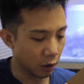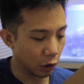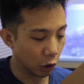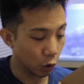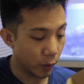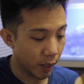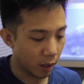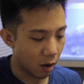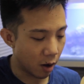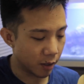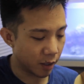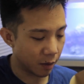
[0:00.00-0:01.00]
glue it
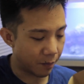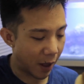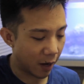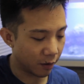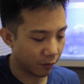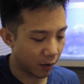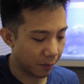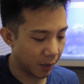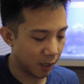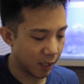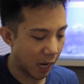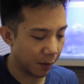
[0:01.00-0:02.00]
onto the back,
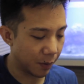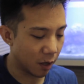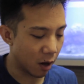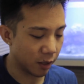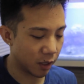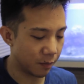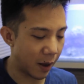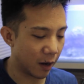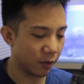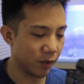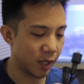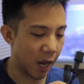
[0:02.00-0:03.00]
tape it onto the
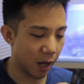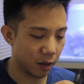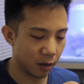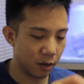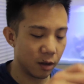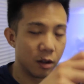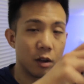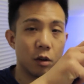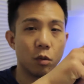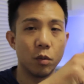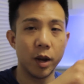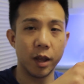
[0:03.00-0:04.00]
back of the tank
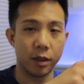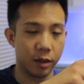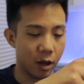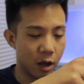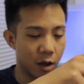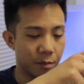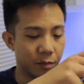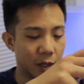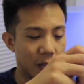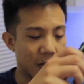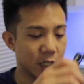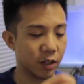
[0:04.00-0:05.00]
with the
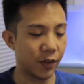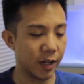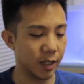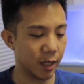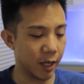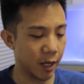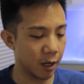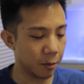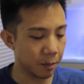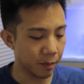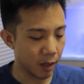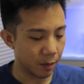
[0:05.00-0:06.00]
lights facing in.
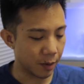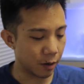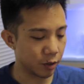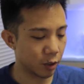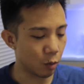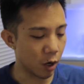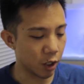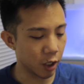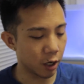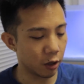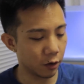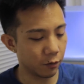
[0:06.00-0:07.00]
But I was just watching
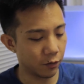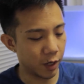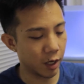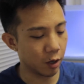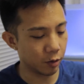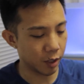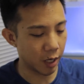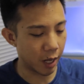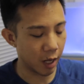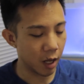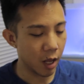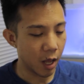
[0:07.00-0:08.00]
another video
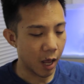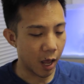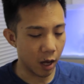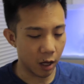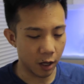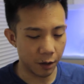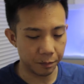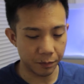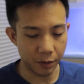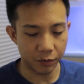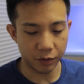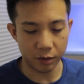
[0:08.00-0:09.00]
today
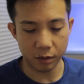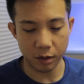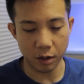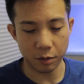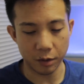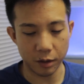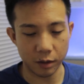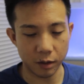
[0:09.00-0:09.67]
of, you know,